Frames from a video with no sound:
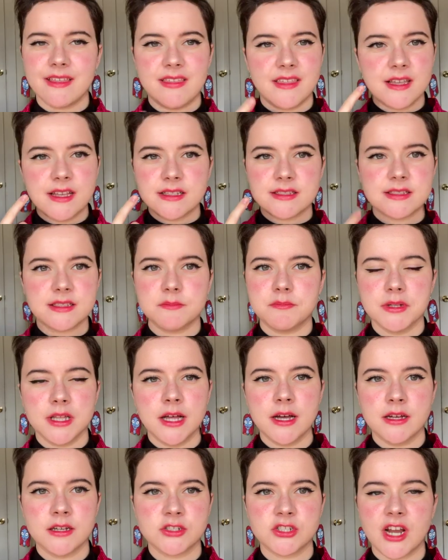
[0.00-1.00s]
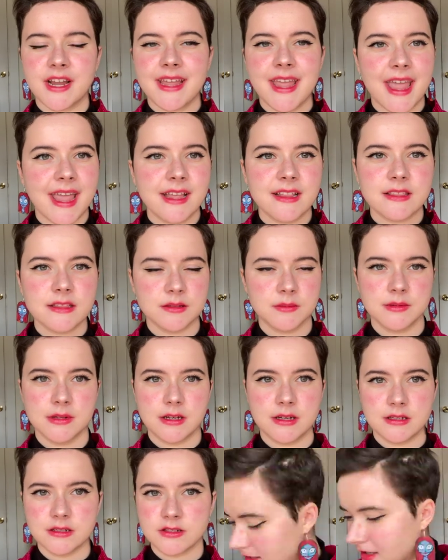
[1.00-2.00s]
think it's the blush. I hate the
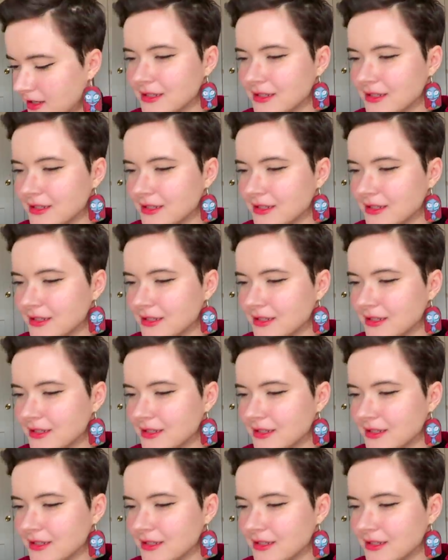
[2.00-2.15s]
blush.